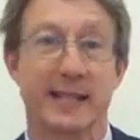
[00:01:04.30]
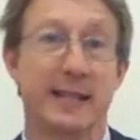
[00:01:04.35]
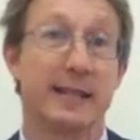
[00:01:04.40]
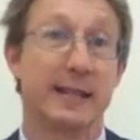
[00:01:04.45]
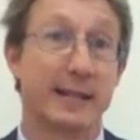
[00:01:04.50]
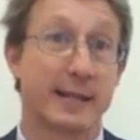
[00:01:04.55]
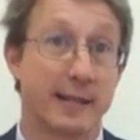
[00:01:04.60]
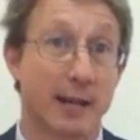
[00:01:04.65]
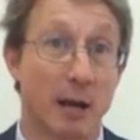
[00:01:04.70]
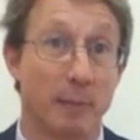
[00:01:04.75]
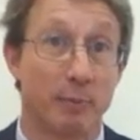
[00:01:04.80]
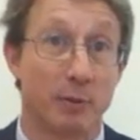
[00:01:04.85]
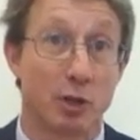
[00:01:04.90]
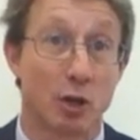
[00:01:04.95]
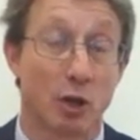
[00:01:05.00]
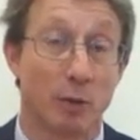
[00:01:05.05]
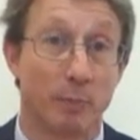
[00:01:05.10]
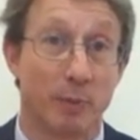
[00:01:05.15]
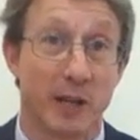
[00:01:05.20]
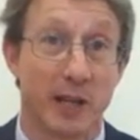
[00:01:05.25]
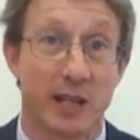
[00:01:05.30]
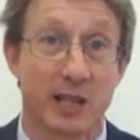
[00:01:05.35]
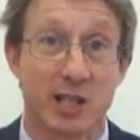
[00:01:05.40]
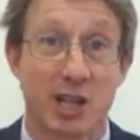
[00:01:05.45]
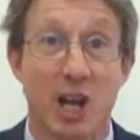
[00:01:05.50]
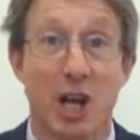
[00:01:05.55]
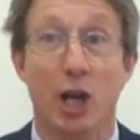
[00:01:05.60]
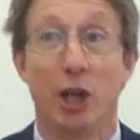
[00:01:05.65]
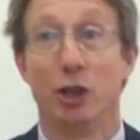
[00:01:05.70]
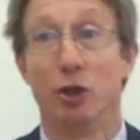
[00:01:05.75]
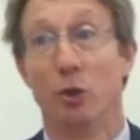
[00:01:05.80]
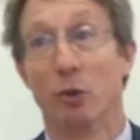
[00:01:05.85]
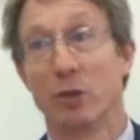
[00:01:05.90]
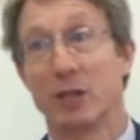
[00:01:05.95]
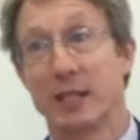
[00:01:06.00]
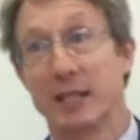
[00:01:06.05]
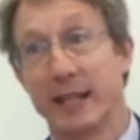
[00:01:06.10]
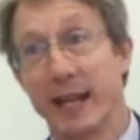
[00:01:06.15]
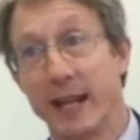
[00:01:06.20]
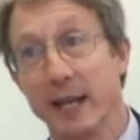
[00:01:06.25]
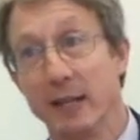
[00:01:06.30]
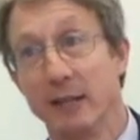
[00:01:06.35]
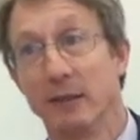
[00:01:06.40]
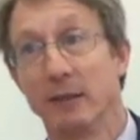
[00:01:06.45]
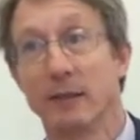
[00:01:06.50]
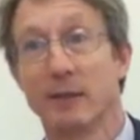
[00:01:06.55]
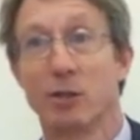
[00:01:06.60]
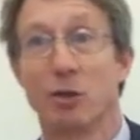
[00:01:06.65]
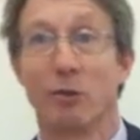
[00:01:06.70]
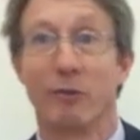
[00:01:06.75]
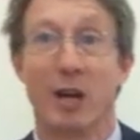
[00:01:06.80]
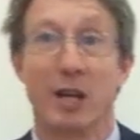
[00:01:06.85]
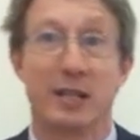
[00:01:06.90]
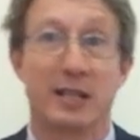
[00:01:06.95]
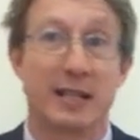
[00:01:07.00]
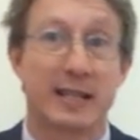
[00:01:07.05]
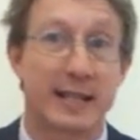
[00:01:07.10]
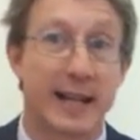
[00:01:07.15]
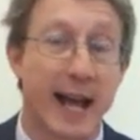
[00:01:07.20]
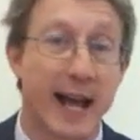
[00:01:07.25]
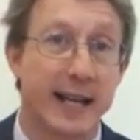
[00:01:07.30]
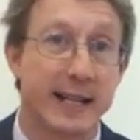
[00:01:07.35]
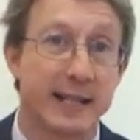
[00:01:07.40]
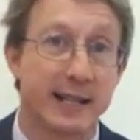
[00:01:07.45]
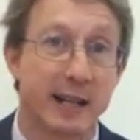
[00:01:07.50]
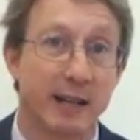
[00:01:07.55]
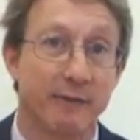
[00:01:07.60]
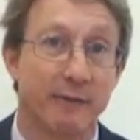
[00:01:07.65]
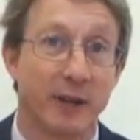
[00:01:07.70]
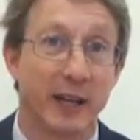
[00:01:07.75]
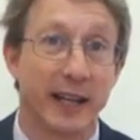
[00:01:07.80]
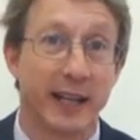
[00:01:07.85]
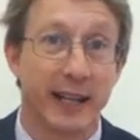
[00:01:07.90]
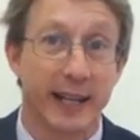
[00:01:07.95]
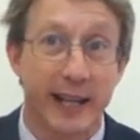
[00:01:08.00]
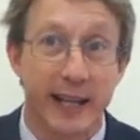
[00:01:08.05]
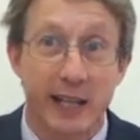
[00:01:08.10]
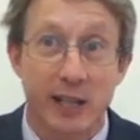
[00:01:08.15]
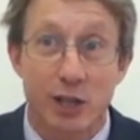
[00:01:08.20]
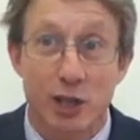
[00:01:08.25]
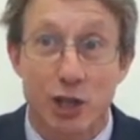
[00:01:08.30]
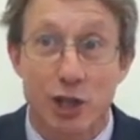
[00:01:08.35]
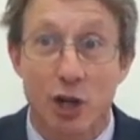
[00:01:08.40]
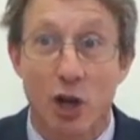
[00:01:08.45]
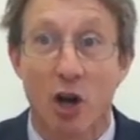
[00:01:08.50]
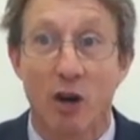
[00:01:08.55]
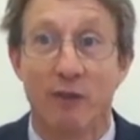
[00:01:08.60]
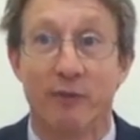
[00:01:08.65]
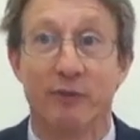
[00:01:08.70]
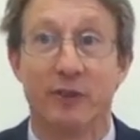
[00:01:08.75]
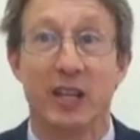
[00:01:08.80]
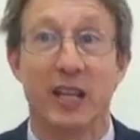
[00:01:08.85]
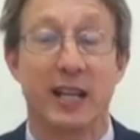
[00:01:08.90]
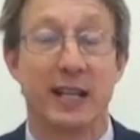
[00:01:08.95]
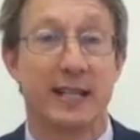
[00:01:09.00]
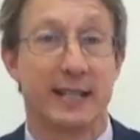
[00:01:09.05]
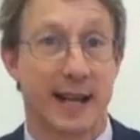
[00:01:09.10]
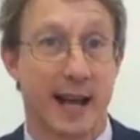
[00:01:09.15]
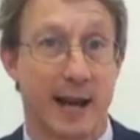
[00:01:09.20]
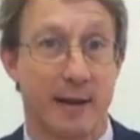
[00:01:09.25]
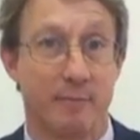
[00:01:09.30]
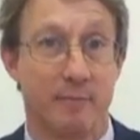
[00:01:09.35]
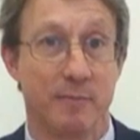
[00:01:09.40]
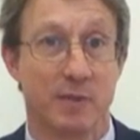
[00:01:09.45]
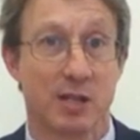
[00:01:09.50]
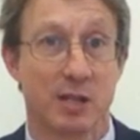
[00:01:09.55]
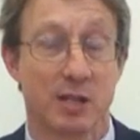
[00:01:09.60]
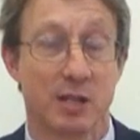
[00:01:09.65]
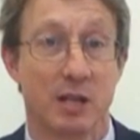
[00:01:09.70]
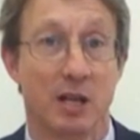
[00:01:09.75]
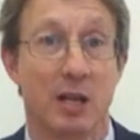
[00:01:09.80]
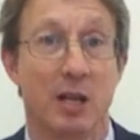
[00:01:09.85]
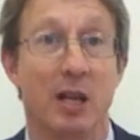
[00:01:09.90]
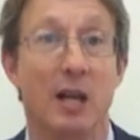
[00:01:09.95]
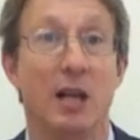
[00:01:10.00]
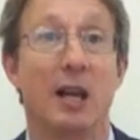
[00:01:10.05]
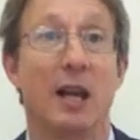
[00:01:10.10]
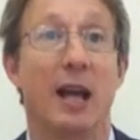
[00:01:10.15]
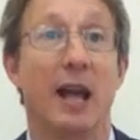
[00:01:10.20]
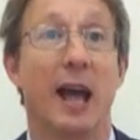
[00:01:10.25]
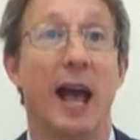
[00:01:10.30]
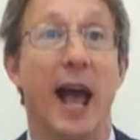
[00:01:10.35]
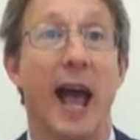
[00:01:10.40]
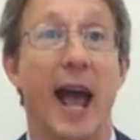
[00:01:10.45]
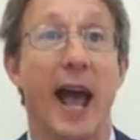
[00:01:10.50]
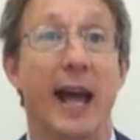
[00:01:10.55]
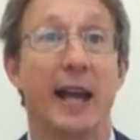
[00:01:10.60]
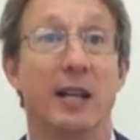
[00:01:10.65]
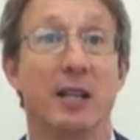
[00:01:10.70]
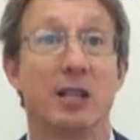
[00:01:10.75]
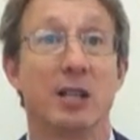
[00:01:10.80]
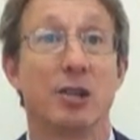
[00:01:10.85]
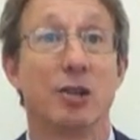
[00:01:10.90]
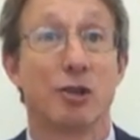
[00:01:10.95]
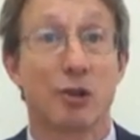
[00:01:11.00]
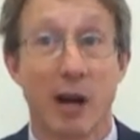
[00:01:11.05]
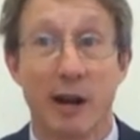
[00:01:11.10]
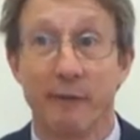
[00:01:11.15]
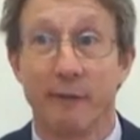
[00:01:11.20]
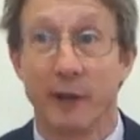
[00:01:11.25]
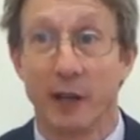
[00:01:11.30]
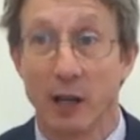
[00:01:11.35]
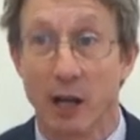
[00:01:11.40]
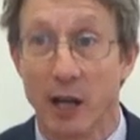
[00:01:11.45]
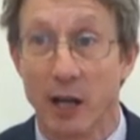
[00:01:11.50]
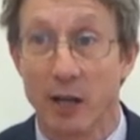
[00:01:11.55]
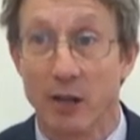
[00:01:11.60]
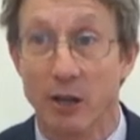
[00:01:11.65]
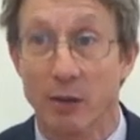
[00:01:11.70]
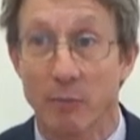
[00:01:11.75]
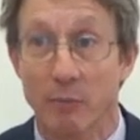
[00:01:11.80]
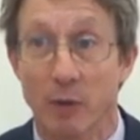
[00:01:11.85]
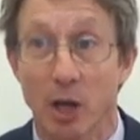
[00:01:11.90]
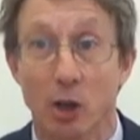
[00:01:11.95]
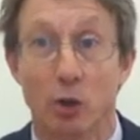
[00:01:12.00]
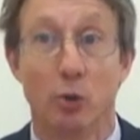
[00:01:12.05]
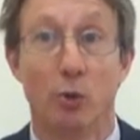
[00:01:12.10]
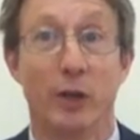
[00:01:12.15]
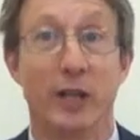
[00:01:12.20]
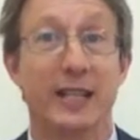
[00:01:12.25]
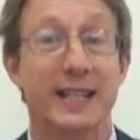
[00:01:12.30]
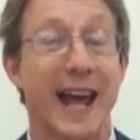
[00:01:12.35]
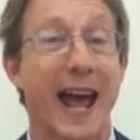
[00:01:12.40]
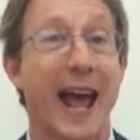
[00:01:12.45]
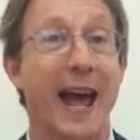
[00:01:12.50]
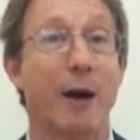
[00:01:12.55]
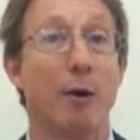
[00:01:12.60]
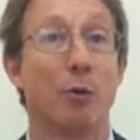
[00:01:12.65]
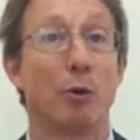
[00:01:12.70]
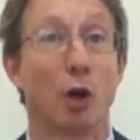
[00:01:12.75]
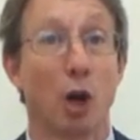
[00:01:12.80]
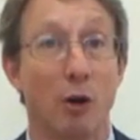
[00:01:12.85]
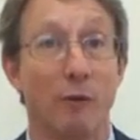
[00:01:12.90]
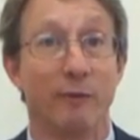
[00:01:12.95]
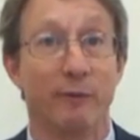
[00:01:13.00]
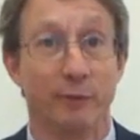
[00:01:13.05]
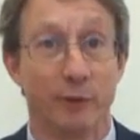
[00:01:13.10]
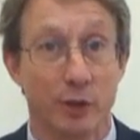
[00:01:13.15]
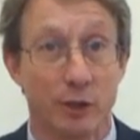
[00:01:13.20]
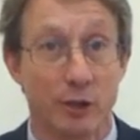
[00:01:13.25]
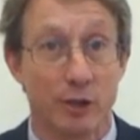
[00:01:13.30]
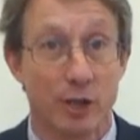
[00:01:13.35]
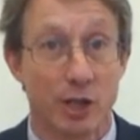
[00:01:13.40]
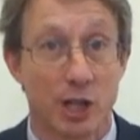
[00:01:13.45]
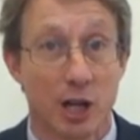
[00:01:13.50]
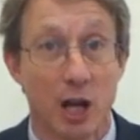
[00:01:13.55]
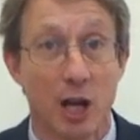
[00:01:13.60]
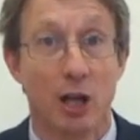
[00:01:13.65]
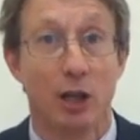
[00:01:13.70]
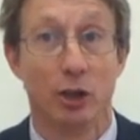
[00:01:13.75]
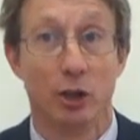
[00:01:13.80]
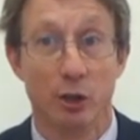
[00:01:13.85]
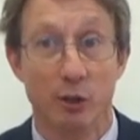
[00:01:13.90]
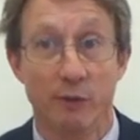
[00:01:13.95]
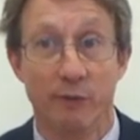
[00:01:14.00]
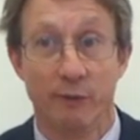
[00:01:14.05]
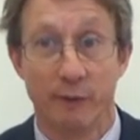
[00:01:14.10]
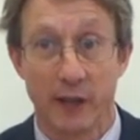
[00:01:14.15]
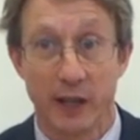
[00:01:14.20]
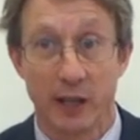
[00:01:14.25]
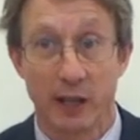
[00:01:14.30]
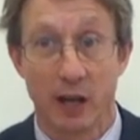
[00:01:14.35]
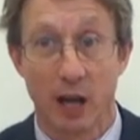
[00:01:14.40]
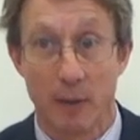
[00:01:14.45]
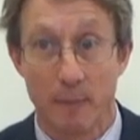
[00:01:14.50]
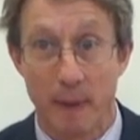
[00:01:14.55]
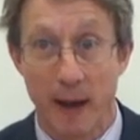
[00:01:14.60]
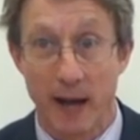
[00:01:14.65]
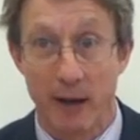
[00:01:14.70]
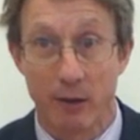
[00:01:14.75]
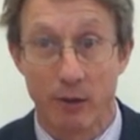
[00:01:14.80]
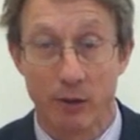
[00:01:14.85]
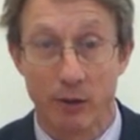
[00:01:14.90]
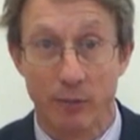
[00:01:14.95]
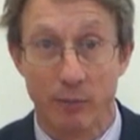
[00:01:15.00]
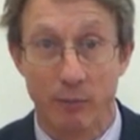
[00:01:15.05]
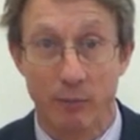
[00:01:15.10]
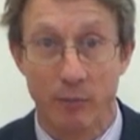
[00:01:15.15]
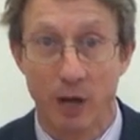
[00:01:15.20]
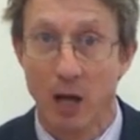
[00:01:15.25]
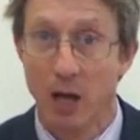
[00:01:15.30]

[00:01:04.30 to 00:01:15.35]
and subtopics, your skills, your understanding for each of the exams, and traffic light them according to how confident you feel about them.